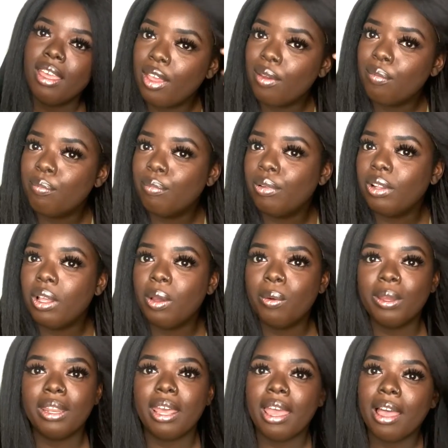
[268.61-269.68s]
and blow
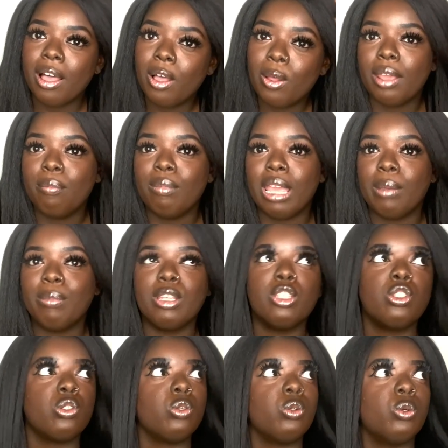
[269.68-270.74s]
it out and maybe
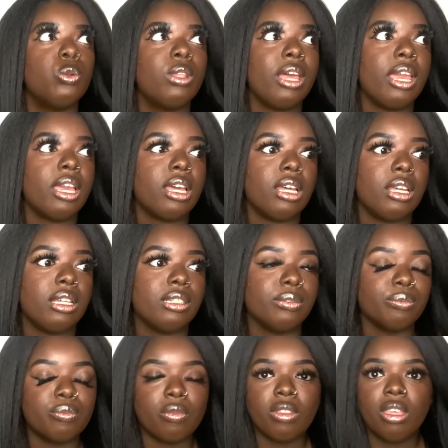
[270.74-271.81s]
do like a